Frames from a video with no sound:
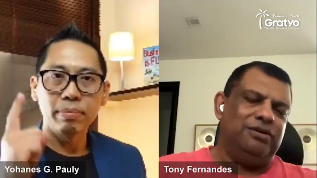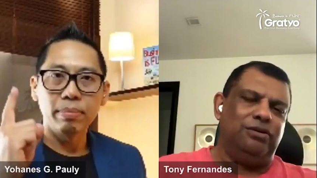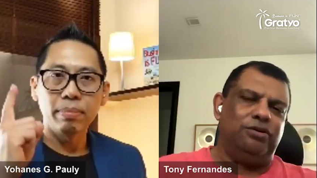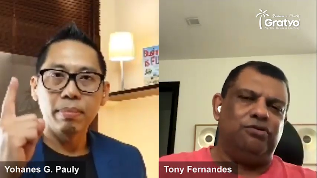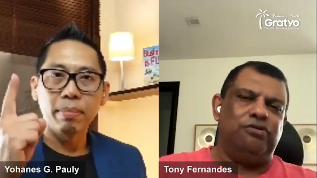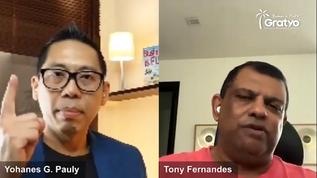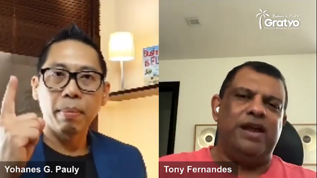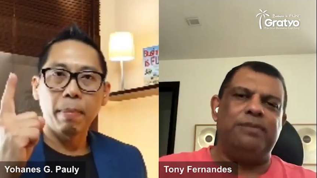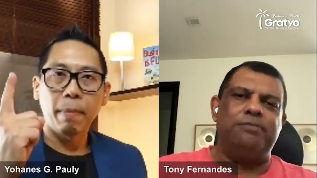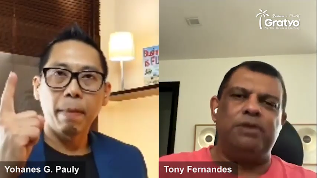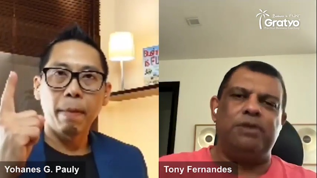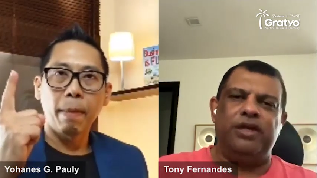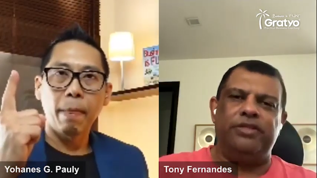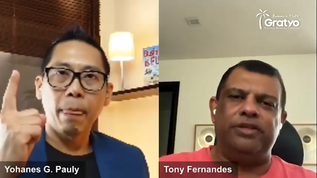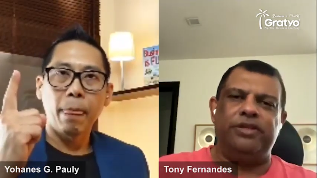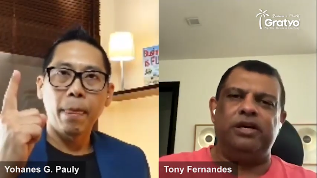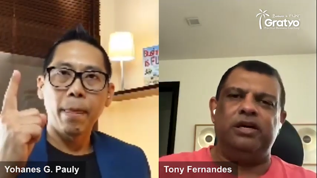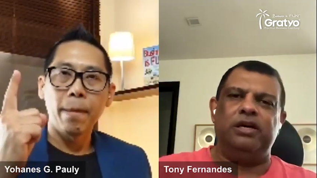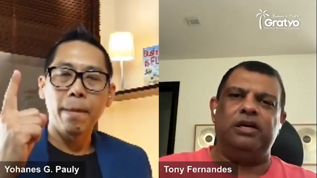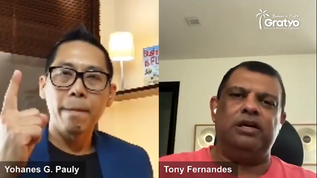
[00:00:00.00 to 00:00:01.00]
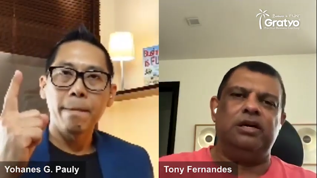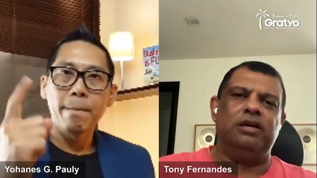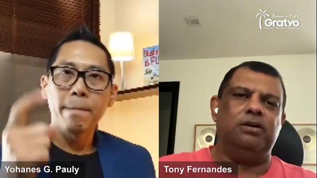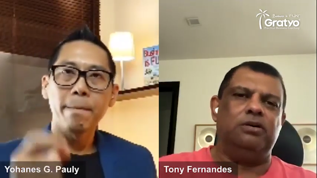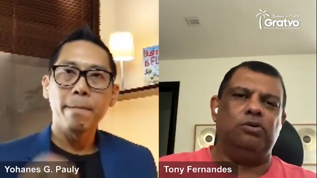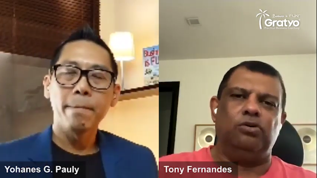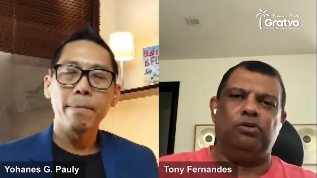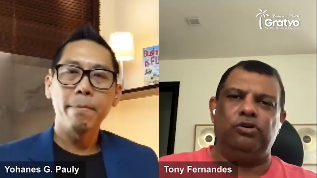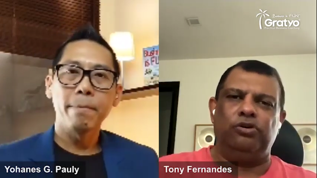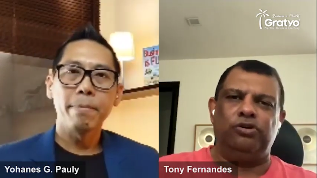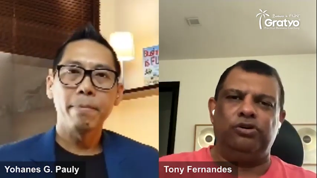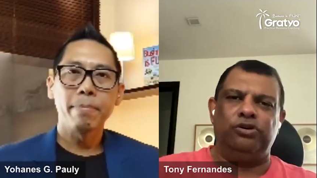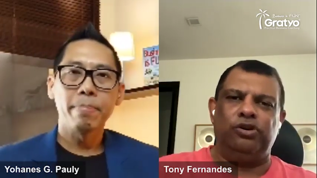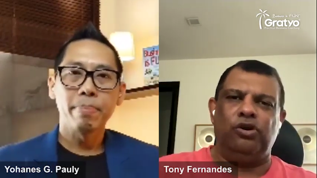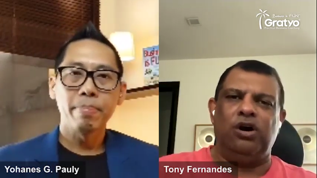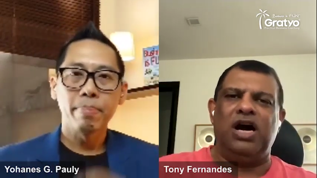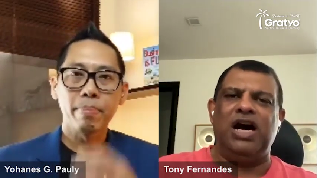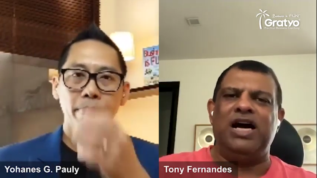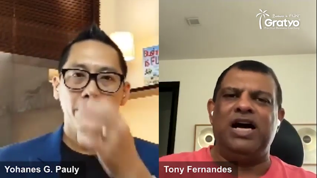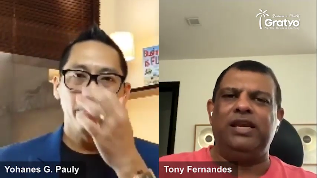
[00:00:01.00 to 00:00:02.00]
Speaker 1: your grandmother or
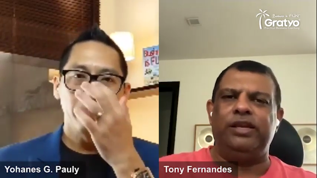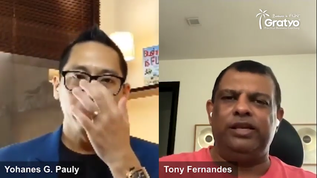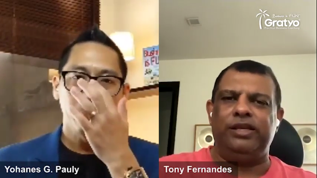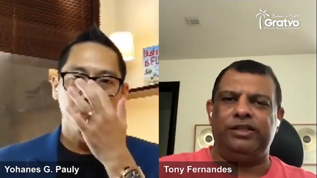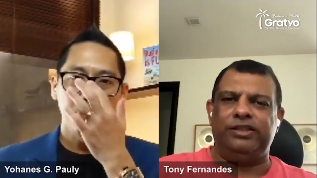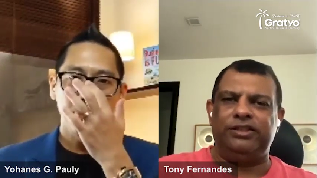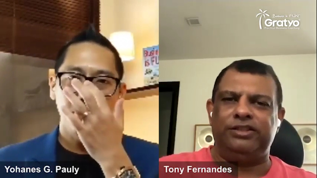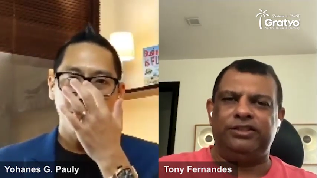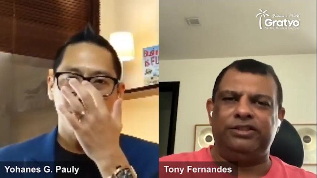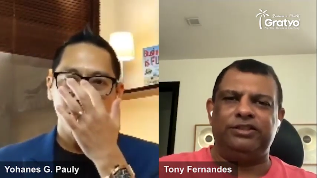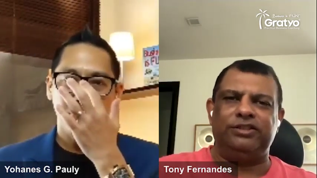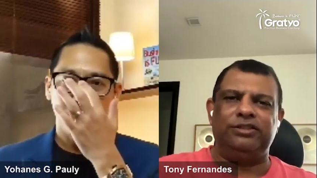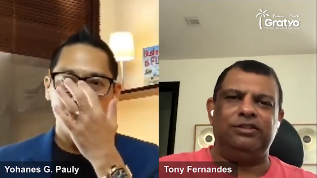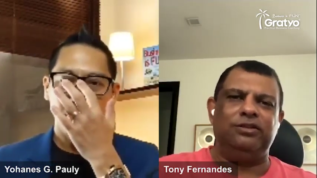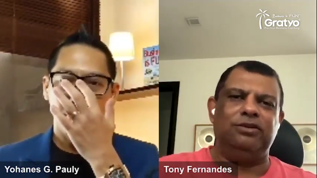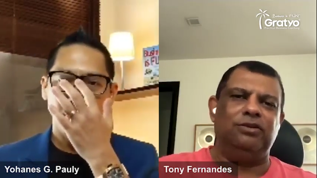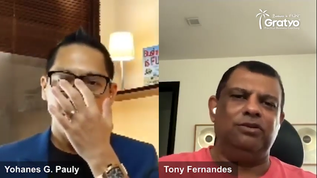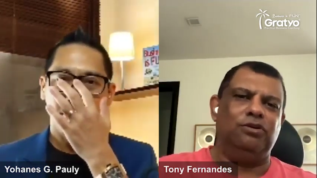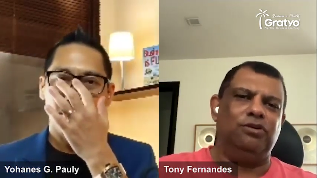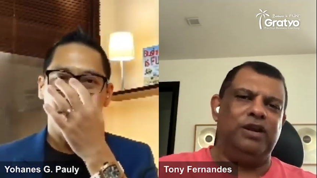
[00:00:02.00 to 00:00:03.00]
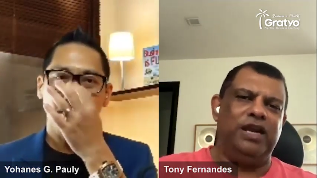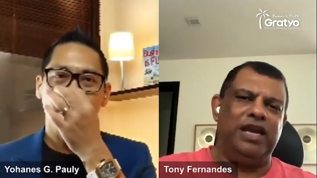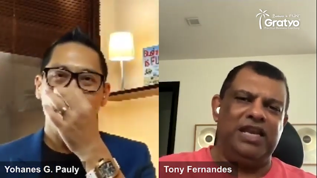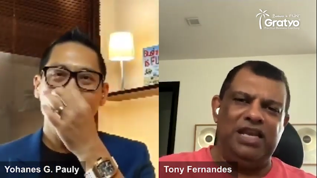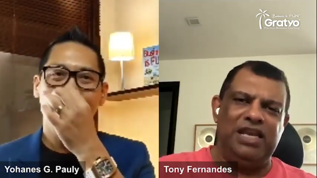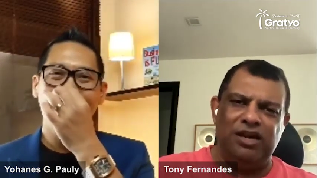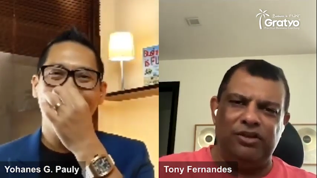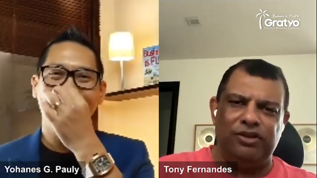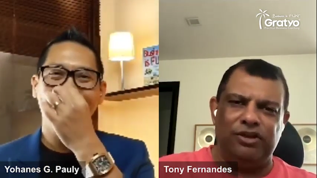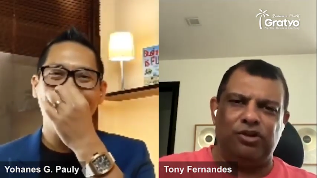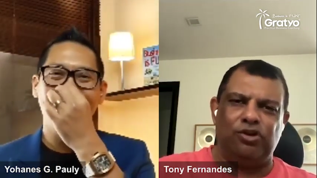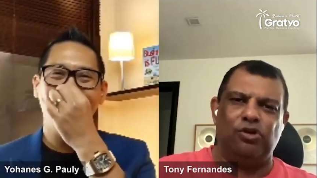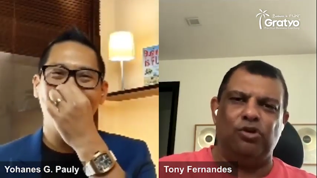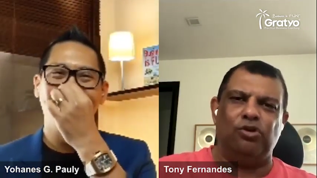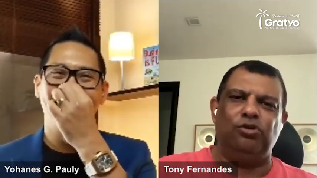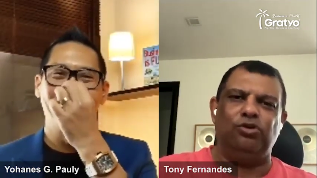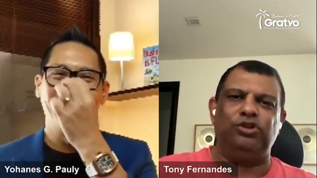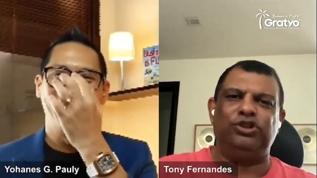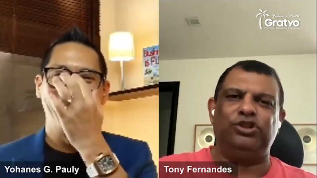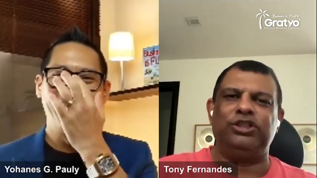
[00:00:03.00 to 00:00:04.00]
Yohanes or any other
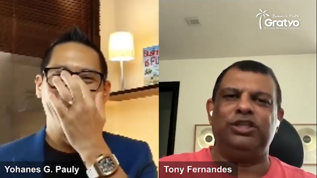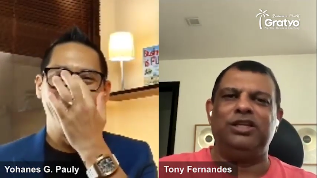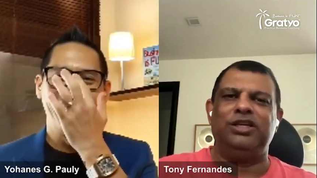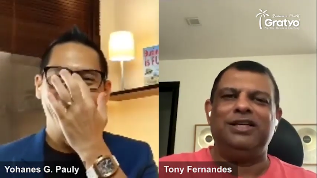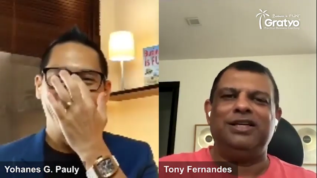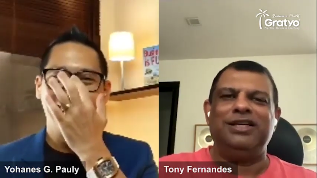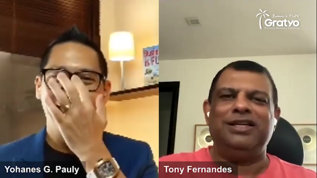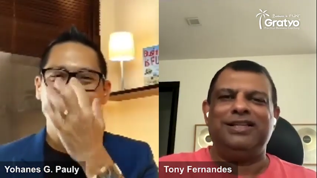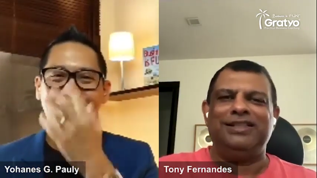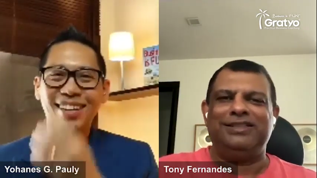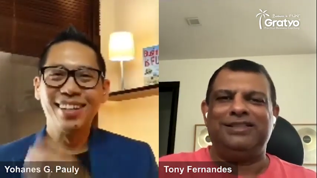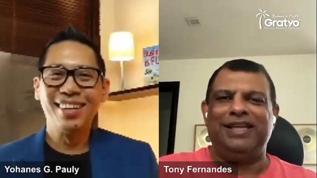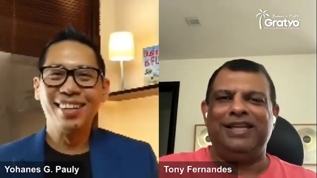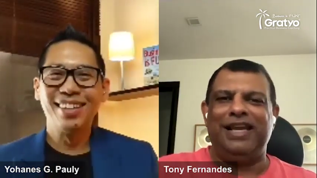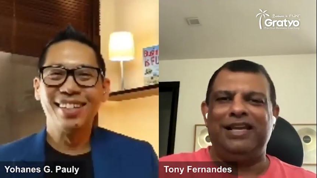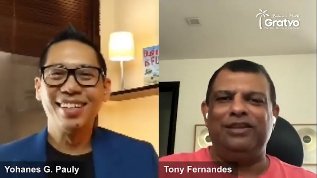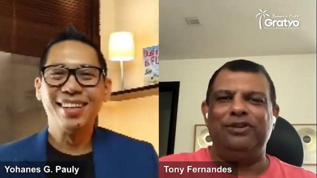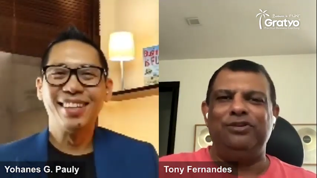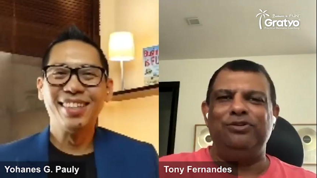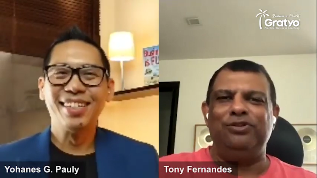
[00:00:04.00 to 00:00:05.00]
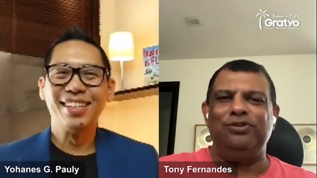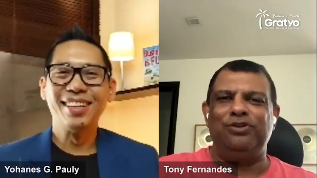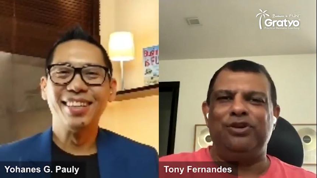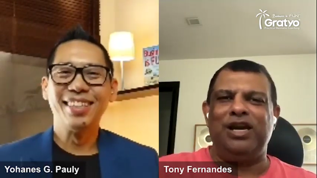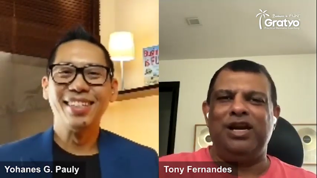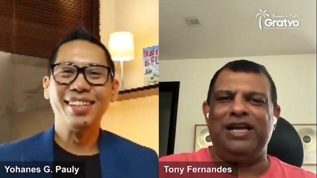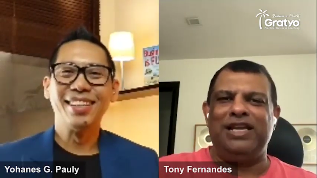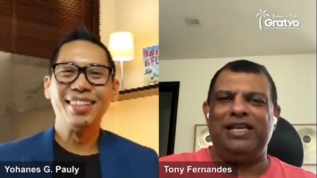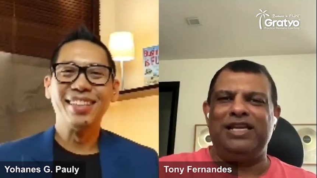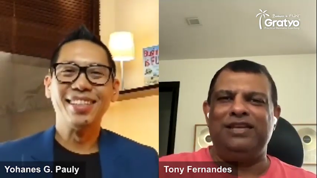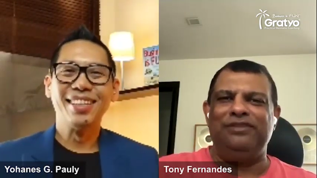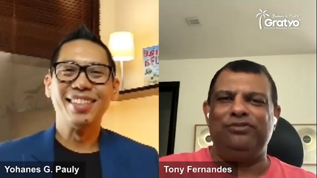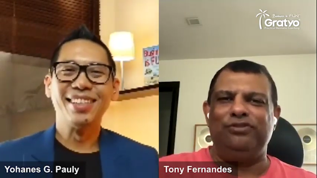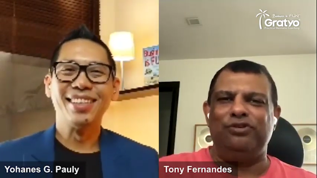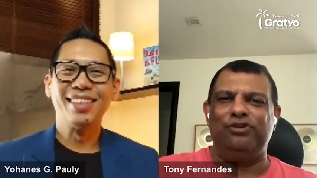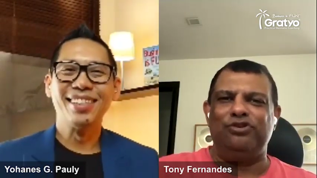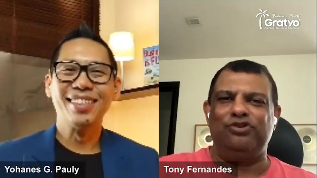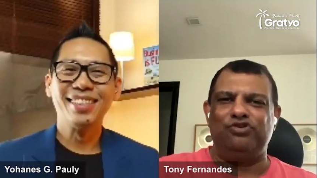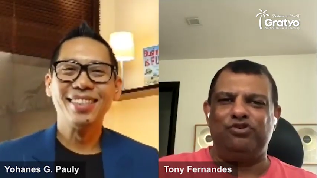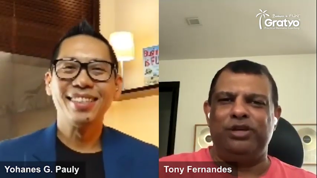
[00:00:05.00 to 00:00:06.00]
coach tell you you can't live
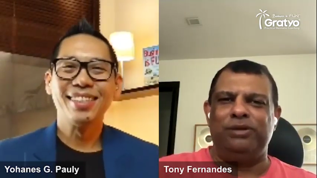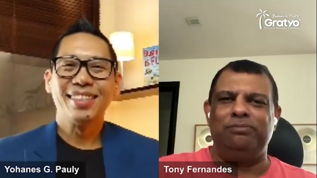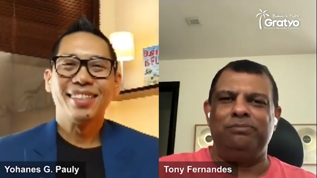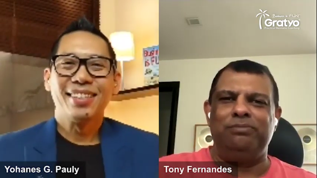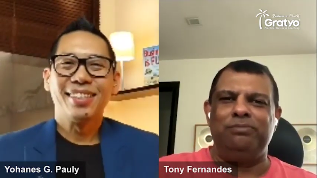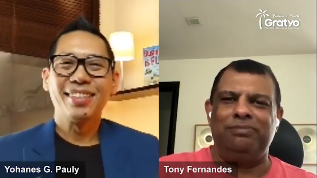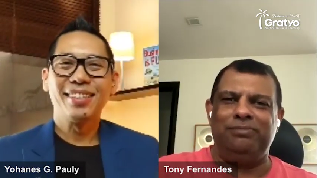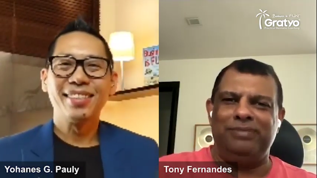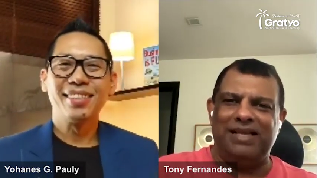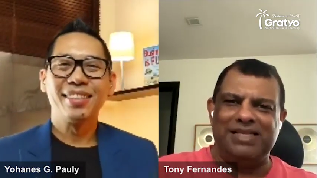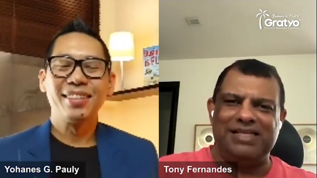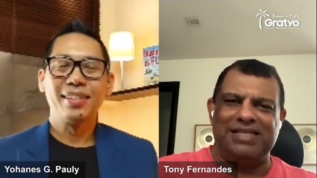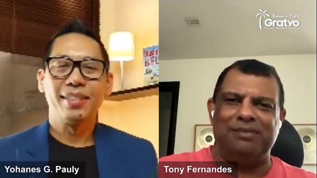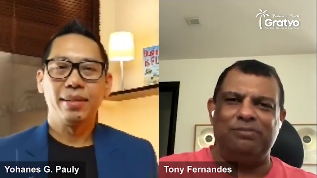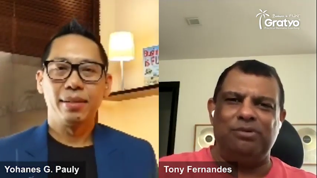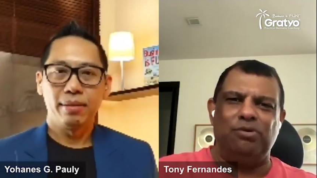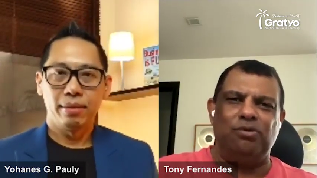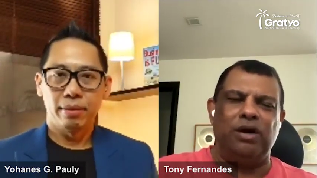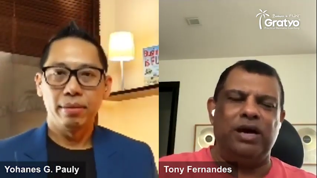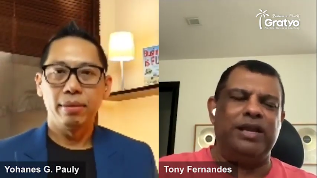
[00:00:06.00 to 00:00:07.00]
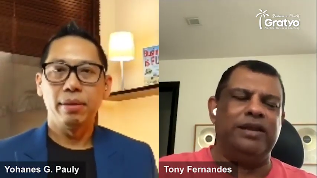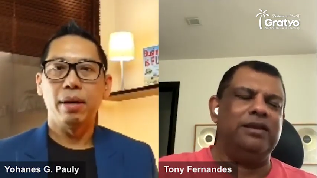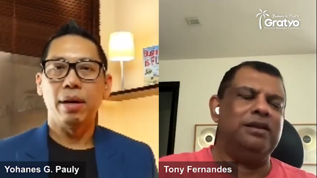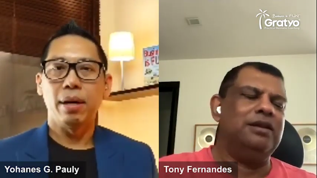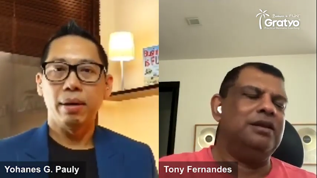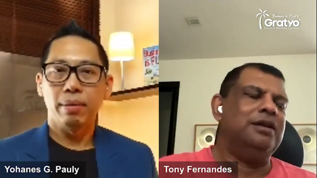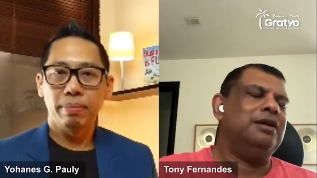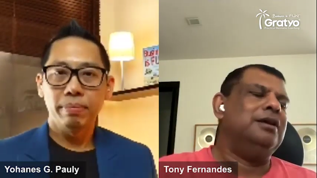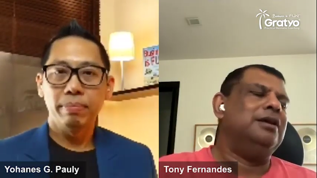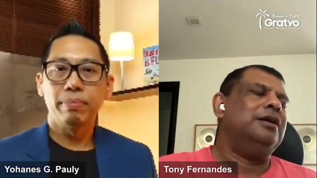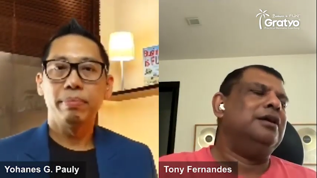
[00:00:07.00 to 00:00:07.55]
your dream. That's number one. Yeah.